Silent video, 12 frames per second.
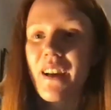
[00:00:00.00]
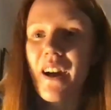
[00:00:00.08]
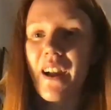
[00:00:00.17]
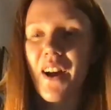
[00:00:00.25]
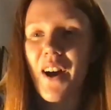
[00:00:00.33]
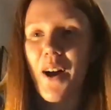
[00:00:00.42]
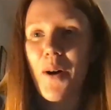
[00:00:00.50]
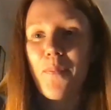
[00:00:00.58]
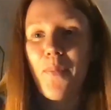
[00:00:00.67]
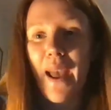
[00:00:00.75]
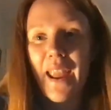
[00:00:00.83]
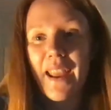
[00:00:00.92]
I got
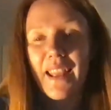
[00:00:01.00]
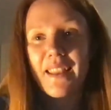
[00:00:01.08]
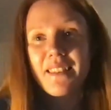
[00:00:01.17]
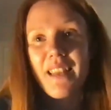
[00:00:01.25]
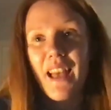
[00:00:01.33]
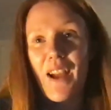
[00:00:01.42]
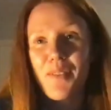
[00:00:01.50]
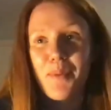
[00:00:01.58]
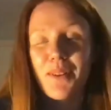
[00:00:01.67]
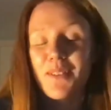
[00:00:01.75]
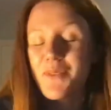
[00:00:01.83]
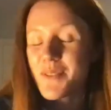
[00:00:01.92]
paid every
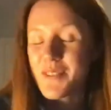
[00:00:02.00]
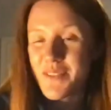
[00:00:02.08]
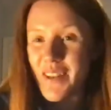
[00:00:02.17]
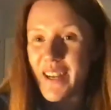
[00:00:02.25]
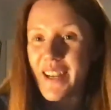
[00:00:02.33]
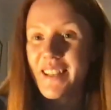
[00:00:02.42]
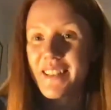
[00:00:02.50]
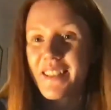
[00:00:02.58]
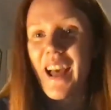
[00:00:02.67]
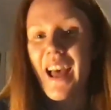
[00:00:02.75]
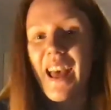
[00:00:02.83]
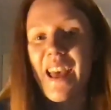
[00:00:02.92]
month, which is great.
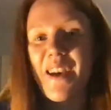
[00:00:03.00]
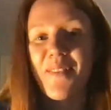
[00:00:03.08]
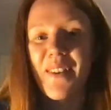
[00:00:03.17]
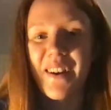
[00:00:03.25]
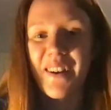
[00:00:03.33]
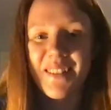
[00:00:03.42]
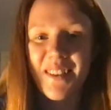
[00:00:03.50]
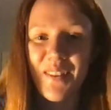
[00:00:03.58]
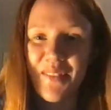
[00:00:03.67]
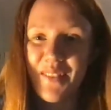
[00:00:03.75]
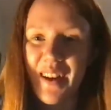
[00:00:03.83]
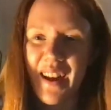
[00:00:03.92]
I also
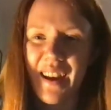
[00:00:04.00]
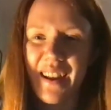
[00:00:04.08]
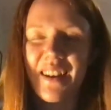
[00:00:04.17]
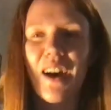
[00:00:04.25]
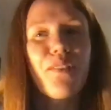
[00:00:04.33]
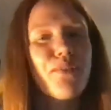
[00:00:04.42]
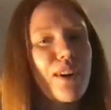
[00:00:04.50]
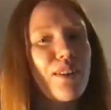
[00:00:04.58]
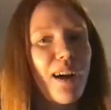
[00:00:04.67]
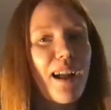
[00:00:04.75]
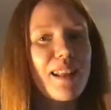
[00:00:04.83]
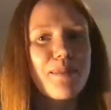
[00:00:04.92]
got not free
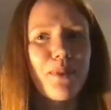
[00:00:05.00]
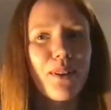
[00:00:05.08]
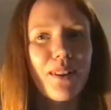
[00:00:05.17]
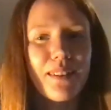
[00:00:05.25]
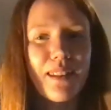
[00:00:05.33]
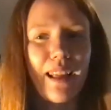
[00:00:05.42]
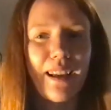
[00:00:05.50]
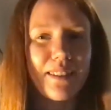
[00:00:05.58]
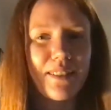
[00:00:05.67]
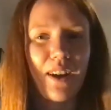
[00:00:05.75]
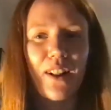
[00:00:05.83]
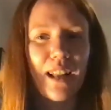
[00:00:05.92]
flights, but like
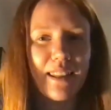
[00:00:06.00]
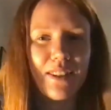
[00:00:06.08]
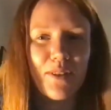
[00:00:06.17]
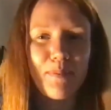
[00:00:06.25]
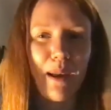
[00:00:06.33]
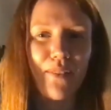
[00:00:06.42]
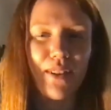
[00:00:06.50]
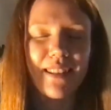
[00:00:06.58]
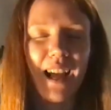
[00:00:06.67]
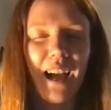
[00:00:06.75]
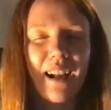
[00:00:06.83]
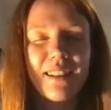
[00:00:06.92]
all I had to do was pay for the
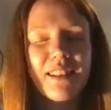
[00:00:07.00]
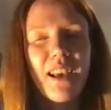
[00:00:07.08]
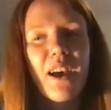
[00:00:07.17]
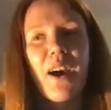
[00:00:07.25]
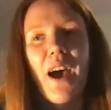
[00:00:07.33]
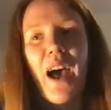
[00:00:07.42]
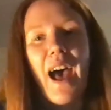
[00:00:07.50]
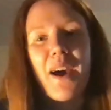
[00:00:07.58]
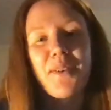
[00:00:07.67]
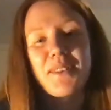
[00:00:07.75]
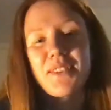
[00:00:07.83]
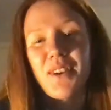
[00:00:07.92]
tax,
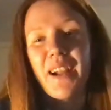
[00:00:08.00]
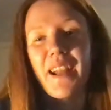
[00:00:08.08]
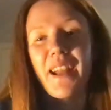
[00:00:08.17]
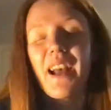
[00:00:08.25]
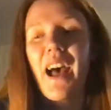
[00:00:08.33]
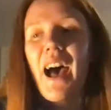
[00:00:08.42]
which is great.